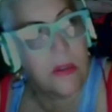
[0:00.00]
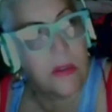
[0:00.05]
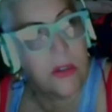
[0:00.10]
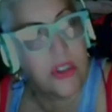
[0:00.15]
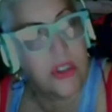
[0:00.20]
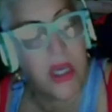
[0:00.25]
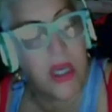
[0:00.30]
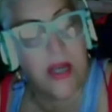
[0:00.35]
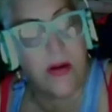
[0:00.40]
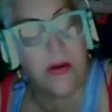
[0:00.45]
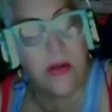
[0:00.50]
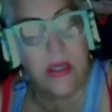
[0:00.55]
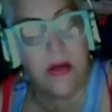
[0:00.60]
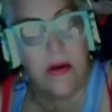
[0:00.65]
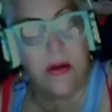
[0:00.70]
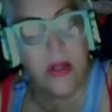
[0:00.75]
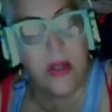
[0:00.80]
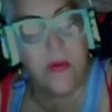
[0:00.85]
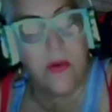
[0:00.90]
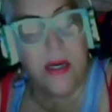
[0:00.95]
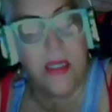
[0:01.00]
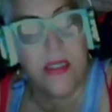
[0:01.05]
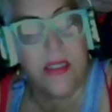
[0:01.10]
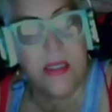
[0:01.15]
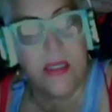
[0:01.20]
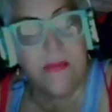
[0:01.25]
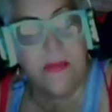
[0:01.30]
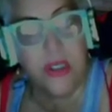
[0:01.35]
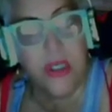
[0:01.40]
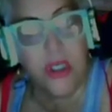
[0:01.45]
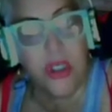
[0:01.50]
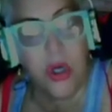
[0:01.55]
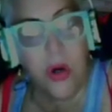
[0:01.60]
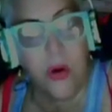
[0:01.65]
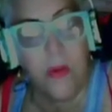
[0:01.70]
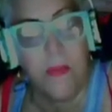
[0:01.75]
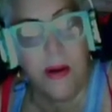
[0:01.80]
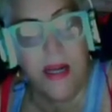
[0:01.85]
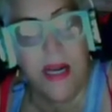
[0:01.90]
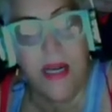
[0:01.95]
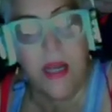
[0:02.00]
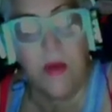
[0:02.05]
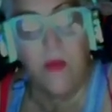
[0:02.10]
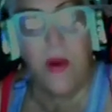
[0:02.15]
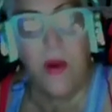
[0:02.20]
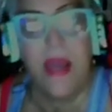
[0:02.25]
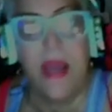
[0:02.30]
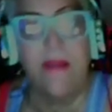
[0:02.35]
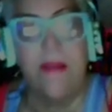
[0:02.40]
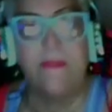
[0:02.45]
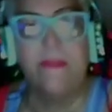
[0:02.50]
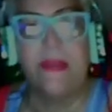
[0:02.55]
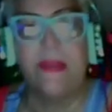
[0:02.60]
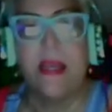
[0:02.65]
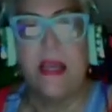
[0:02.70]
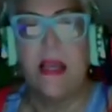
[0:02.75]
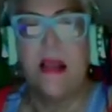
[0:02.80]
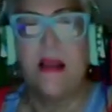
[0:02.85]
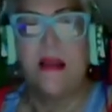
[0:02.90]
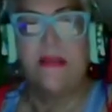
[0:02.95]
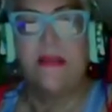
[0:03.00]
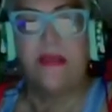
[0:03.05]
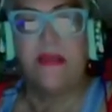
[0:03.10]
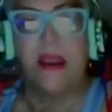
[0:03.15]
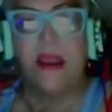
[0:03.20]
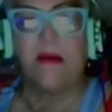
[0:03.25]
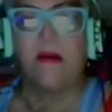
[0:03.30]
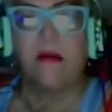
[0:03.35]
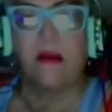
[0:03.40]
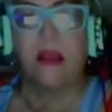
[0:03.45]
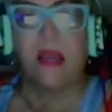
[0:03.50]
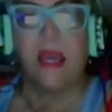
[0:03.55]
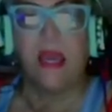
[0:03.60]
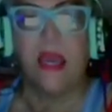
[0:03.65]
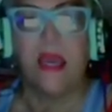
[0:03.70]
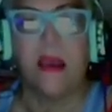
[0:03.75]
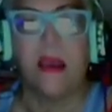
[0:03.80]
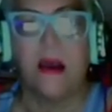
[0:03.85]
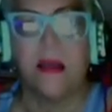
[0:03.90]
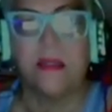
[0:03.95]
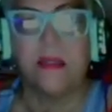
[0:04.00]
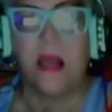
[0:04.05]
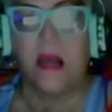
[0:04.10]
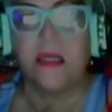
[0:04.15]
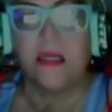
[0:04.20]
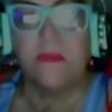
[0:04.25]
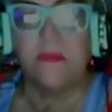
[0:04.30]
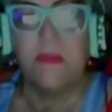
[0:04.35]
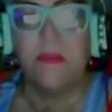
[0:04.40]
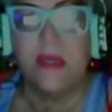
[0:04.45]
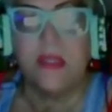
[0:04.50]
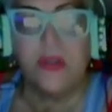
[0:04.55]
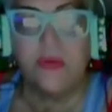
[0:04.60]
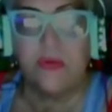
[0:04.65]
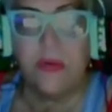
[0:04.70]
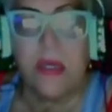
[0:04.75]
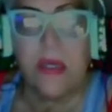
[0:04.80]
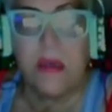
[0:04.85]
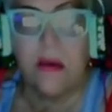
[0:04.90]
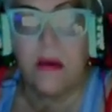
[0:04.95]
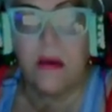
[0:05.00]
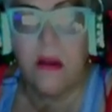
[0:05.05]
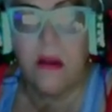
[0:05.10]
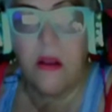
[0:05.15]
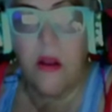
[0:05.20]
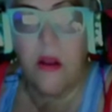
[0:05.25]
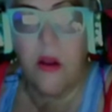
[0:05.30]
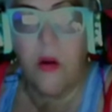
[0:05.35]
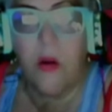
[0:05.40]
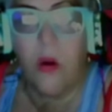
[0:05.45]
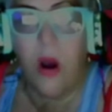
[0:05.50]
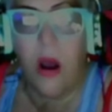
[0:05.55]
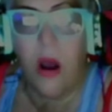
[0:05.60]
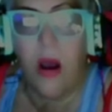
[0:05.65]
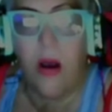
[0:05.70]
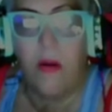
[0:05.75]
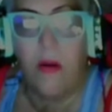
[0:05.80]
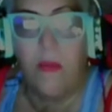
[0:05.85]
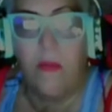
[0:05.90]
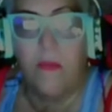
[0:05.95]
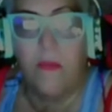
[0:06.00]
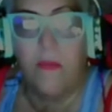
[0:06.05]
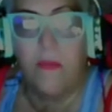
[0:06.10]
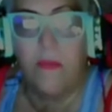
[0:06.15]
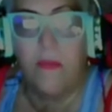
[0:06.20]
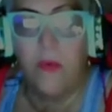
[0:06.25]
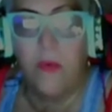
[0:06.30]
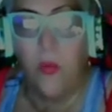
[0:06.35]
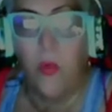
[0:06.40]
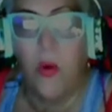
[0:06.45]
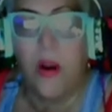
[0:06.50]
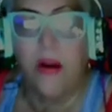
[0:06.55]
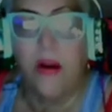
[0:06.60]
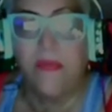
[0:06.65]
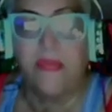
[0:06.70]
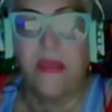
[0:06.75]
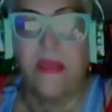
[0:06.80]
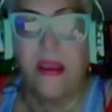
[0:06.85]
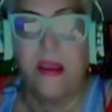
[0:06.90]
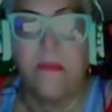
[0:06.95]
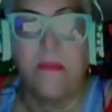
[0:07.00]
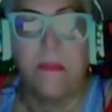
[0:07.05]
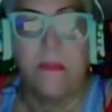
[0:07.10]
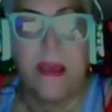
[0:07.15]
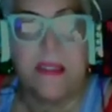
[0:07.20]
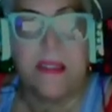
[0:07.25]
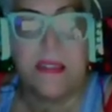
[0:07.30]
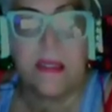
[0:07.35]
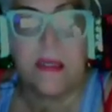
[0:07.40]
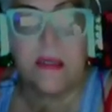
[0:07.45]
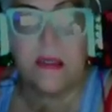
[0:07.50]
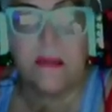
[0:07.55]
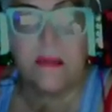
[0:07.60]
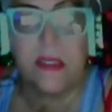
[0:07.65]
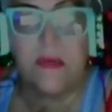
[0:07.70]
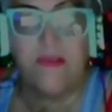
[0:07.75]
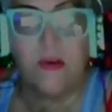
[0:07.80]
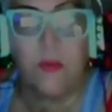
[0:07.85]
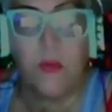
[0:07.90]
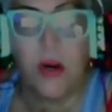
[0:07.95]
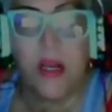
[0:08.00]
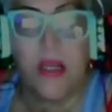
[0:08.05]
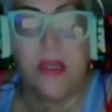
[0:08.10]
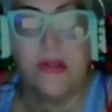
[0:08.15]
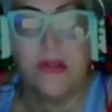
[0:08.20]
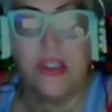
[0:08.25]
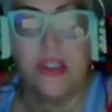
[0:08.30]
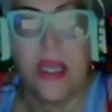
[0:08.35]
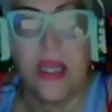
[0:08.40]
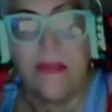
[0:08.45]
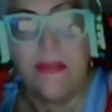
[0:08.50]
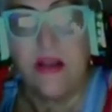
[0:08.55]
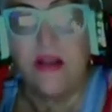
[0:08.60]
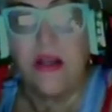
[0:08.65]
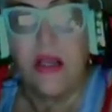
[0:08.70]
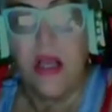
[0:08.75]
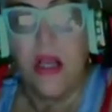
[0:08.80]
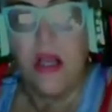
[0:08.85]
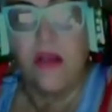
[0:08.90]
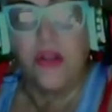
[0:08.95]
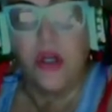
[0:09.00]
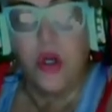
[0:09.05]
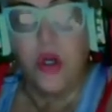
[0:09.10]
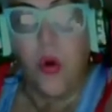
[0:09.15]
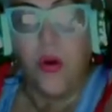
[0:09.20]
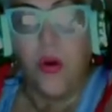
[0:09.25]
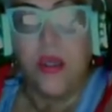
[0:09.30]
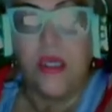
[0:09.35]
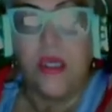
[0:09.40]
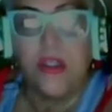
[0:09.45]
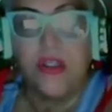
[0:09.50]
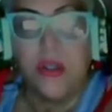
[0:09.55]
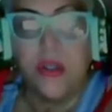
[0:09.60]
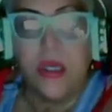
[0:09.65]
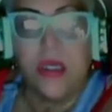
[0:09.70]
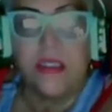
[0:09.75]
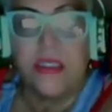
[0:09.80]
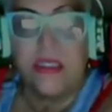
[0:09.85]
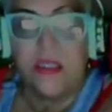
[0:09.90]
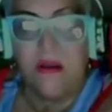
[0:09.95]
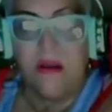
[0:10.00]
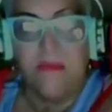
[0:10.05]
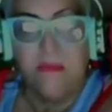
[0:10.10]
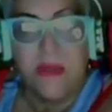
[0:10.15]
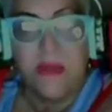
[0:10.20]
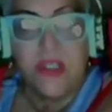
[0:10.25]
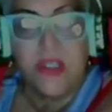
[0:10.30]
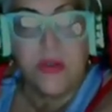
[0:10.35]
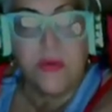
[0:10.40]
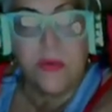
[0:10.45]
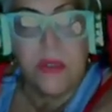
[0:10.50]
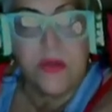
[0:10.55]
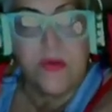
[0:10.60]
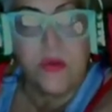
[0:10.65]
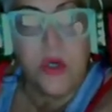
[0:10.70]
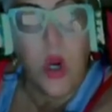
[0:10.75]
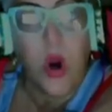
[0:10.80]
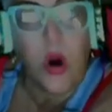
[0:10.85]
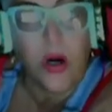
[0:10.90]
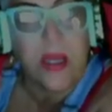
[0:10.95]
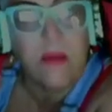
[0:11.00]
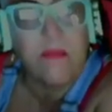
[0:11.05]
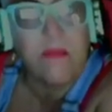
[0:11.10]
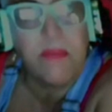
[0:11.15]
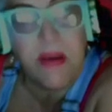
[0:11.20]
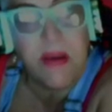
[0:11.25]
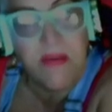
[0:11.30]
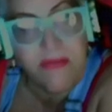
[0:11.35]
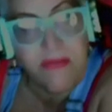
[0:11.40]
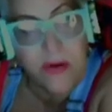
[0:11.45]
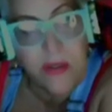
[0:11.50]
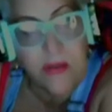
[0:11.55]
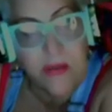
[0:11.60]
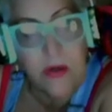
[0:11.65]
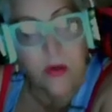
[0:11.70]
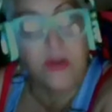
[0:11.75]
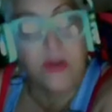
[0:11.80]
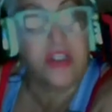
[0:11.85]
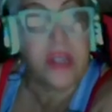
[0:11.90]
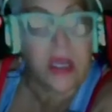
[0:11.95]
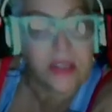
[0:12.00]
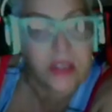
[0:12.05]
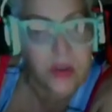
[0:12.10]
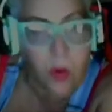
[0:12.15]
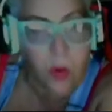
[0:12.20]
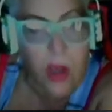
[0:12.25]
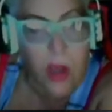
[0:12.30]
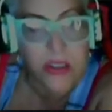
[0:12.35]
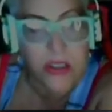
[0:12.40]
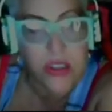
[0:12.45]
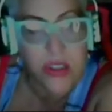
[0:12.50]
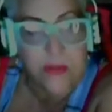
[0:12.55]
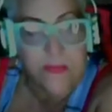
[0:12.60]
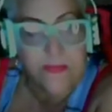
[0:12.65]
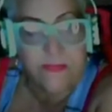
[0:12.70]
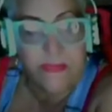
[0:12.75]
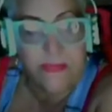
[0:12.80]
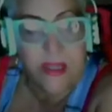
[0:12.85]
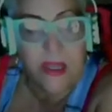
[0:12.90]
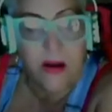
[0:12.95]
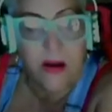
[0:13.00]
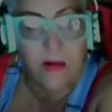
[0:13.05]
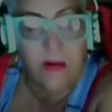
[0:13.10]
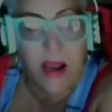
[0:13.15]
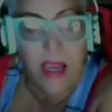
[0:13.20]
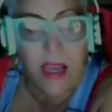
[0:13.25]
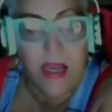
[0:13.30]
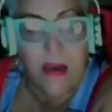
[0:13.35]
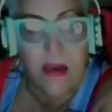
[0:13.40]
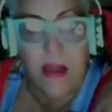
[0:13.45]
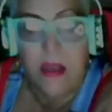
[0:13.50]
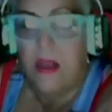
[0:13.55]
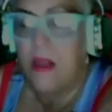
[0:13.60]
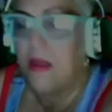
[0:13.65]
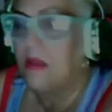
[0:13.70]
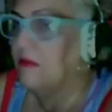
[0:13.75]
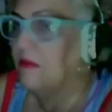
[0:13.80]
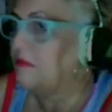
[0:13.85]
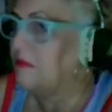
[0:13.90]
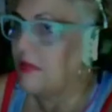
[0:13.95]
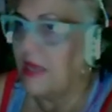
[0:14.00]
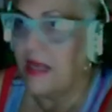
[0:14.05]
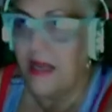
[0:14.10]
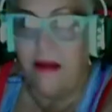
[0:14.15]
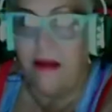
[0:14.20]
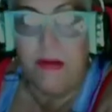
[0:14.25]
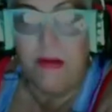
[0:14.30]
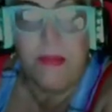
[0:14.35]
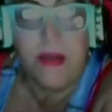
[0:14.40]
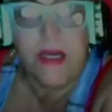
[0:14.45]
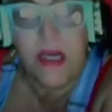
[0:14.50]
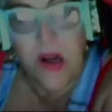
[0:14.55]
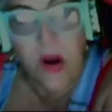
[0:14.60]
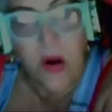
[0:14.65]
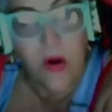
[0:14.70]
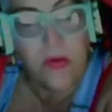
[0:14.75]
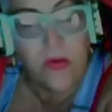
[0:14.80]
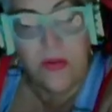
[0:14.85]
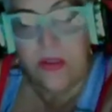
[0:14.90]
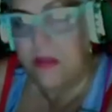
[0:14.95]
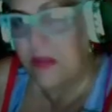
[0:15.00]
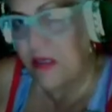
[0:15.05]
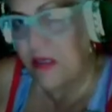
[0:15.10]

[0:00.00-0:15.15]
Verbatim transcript: channel here in the credits of the show. But anyway, they're a documentary where they basically, from what I understand, they're going into the unsolved mysteries regarding Bigfoot or Sasquatch. All right. and everybody knows